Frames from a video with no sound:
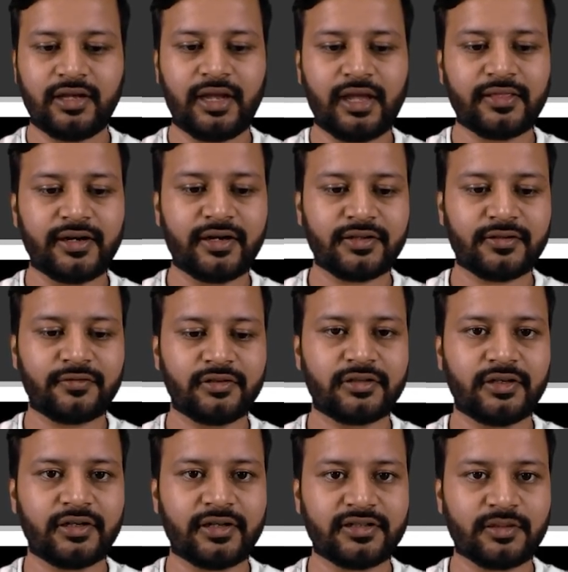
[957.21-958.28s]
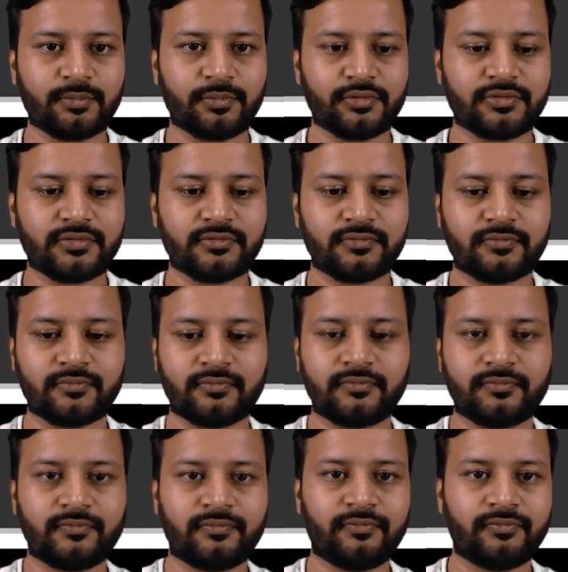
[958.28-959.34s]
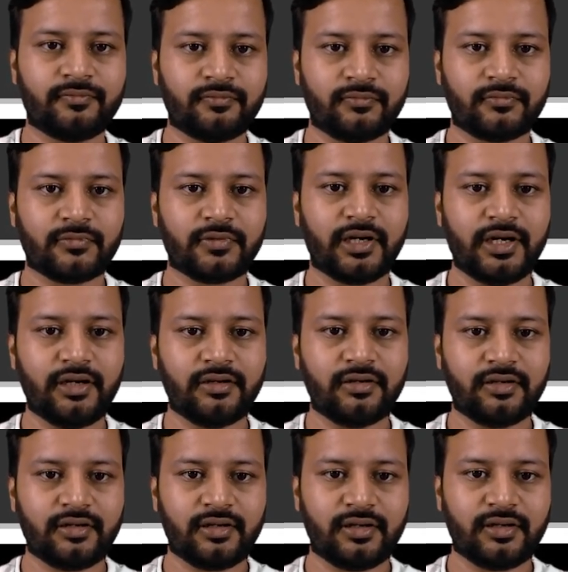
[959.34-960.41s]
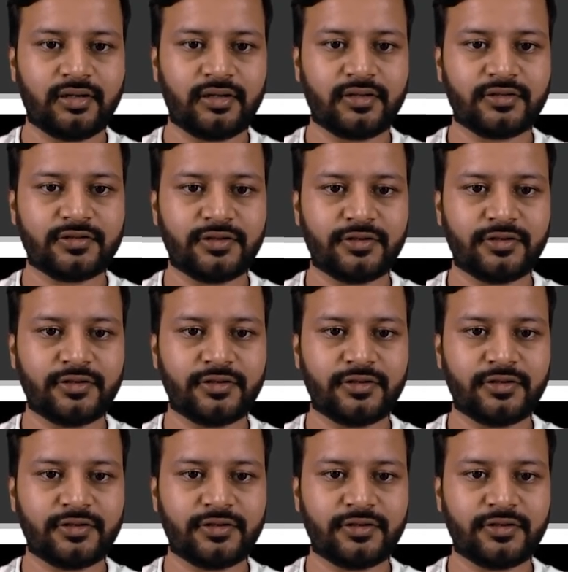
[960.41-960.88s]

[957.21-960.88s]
and that is for 30, suppose, right? Instead